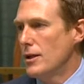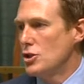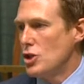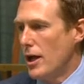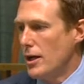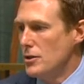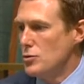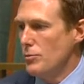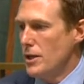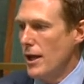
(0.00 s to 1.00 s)
change
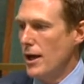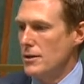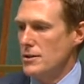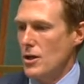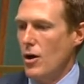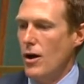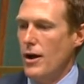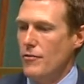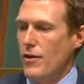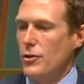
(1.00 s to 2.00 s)
would be counted as a
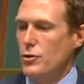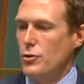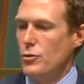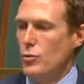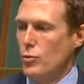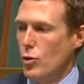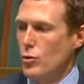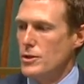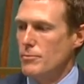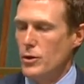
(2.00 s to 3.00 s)
high-value
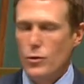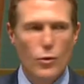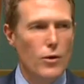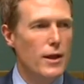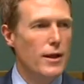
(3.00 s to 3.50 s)
royalty mineral